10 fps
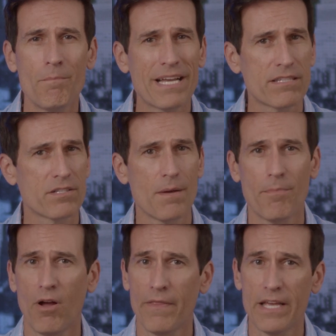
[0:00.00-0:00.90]
mixed
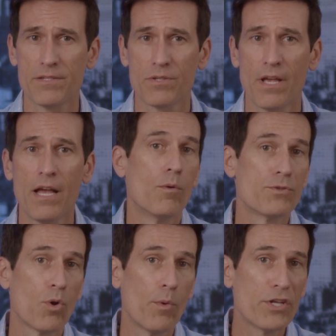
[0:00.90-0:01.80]
up on this.
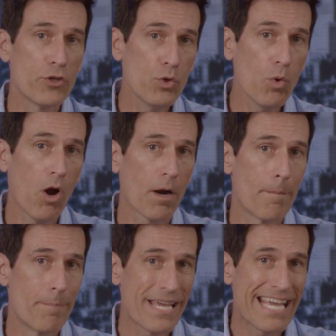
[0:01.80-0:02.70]
So when you are
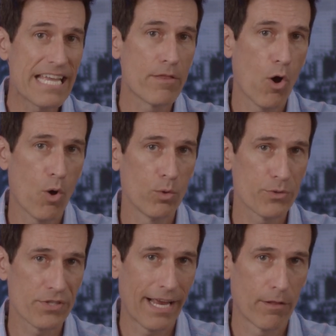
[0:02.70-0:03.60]
B, the
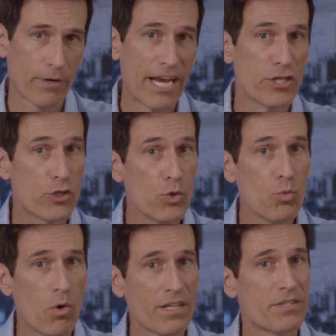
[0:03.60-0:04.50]
wholesaler, and you
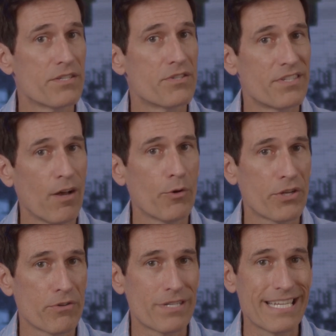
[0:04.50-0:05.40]
want to sell
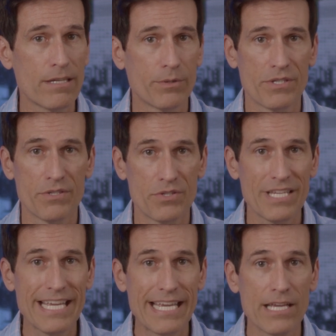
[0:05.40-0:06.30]
your deal to
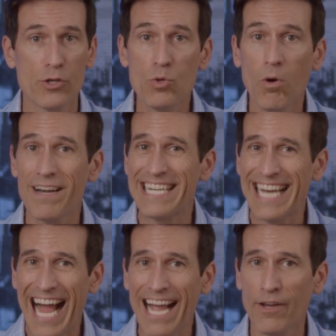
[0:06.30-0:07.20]
C, you are
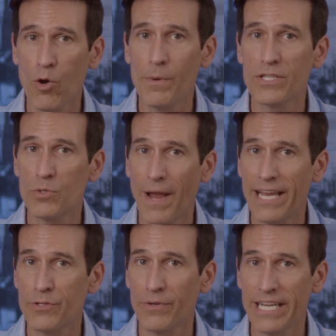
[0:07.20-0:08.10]
not going to
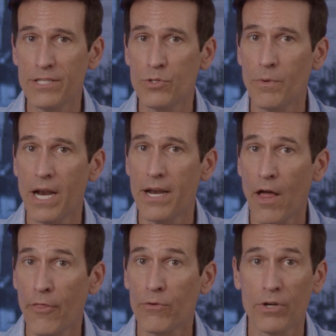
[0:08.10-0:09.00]
enter into
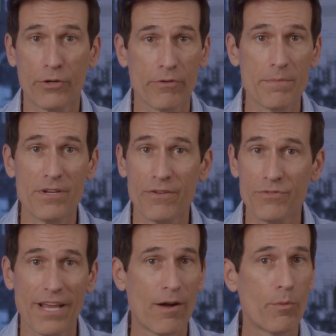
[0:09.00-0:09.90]
another agreement of
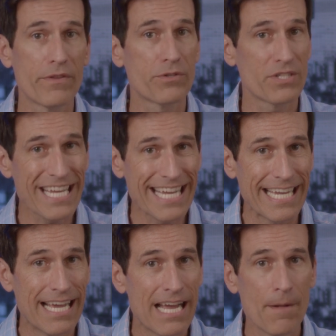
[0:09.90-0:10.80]
sale with
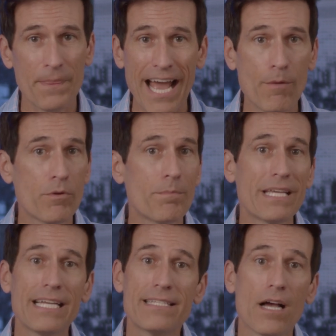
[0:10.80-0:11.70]
C. That would
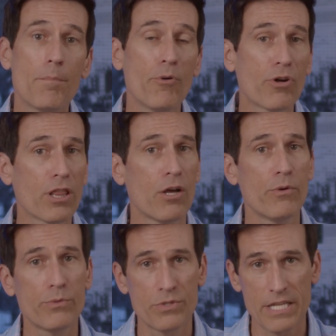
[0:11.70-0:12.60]
be a double
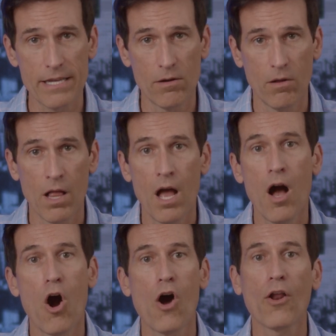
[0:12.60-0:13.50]
close deal.
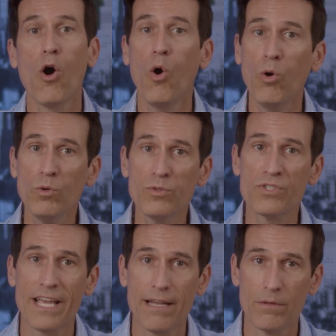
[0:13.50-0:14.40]
On a
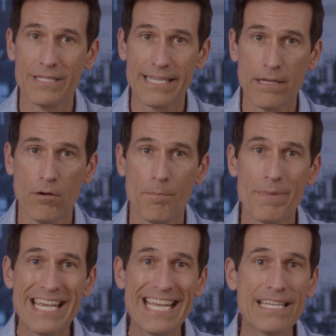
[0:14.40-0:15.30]
wholesale deal,
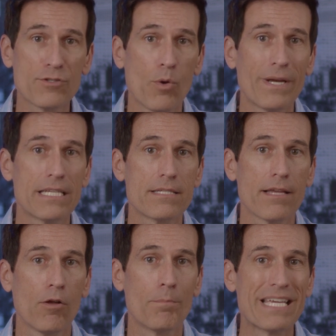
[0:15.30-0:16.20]
B is going to
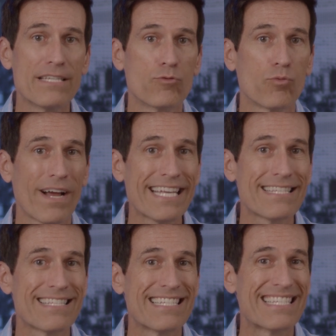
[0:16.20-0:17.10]
sell B's
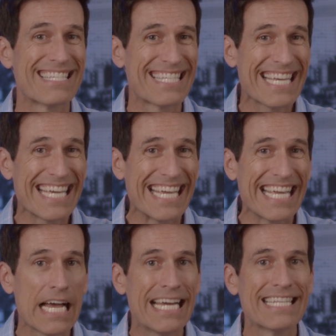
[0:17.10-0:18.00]
rights to
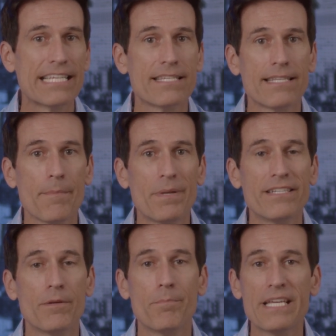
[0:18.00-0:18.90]
C to step
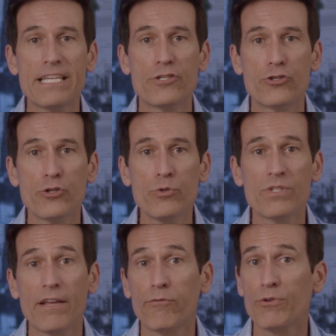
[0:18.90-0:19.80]
into B's
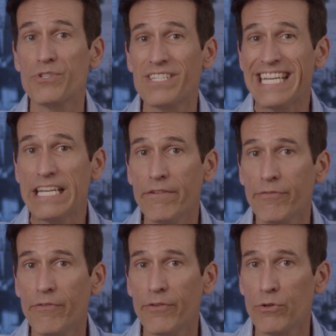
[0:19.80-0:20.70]
shoes and for C to
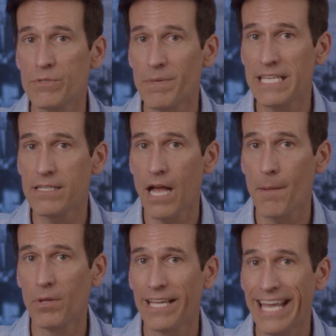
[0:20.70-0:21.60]
fulfill B's
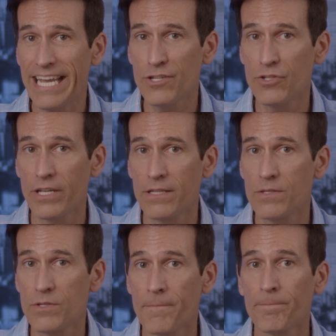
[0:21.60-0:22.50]

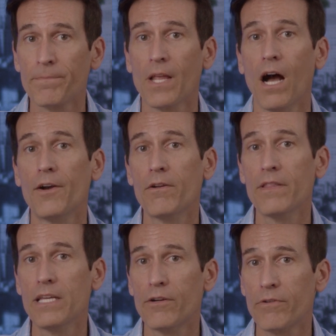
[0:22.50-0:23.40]
obligations under
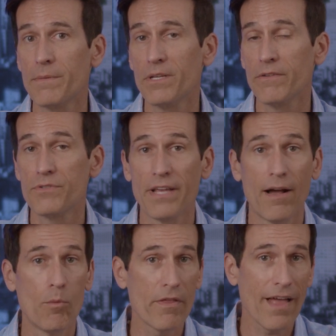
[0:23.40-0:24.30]
the agreement of
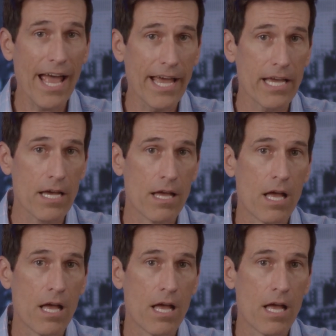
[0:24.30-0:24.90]
sale with A.